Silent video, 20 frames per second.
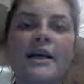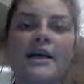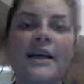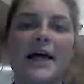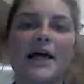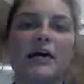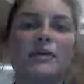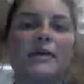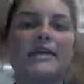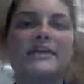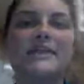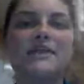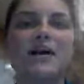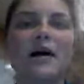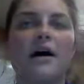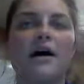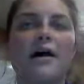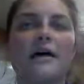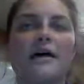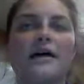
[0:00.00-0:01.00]
like we
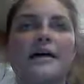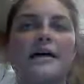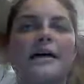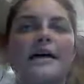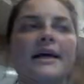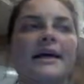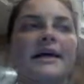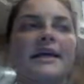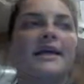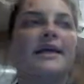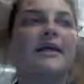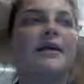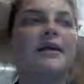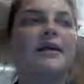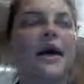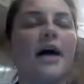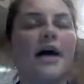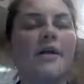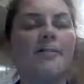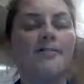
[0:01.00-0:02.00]
saw in
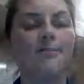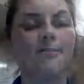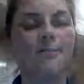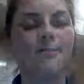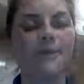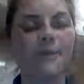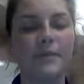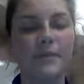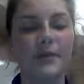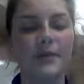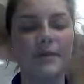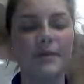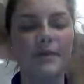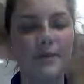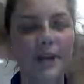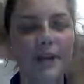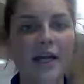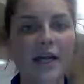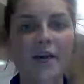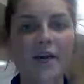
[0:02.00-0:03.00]
the
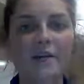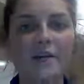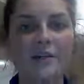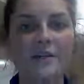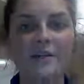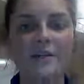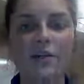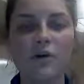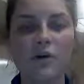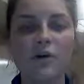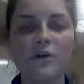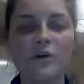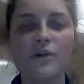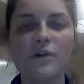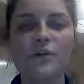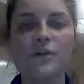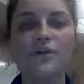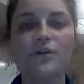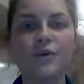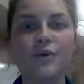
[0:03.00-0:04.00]
videos of the old
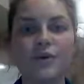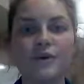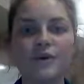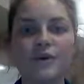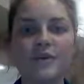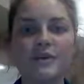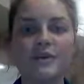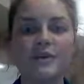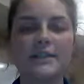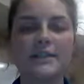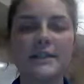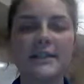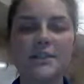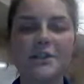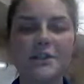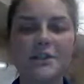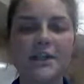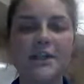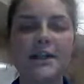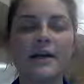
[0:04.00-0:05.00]
school
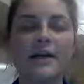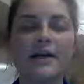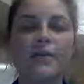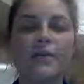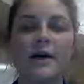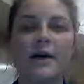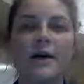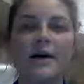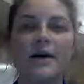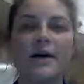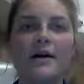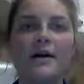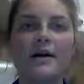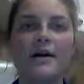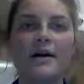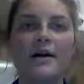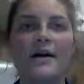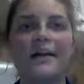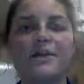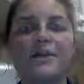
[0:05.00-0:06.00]
teaching where
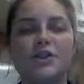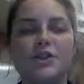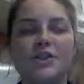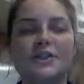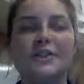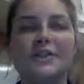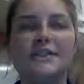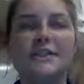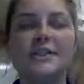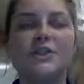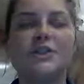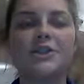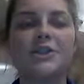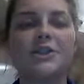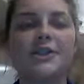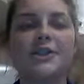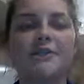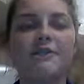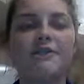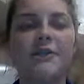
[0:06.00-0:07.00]
it's just the teacher
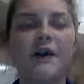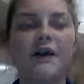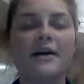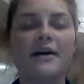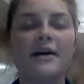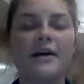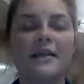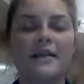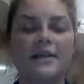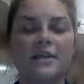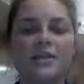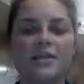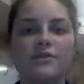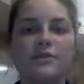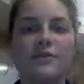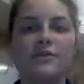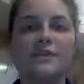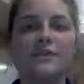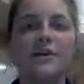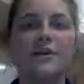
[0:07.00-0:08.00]
in the front and the
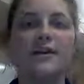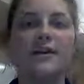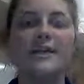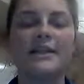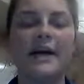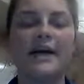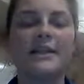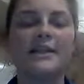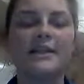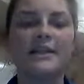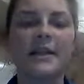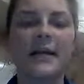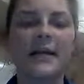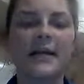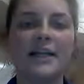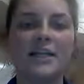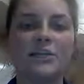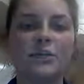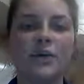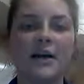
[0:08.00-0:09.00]
students are in the desk, and
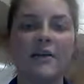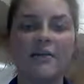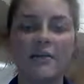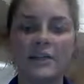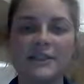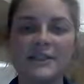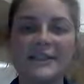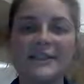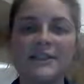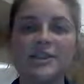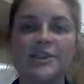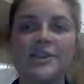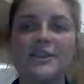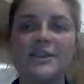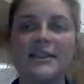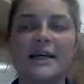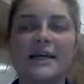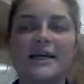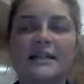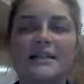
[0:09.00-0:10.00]
it's whatever the teacher
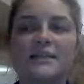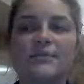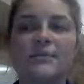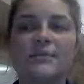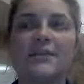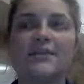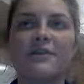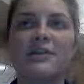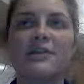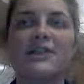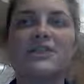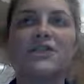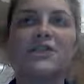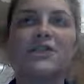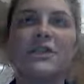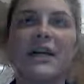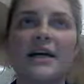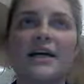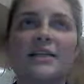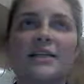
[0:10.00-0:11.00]
says, whatever the teacher
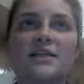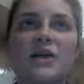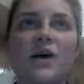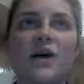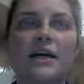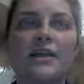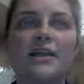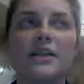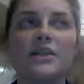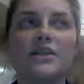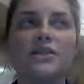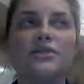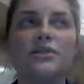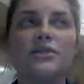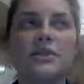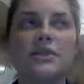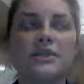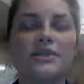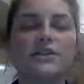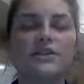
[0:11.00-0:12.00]
does, the
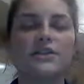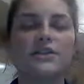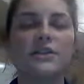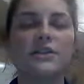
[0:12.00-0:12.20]
students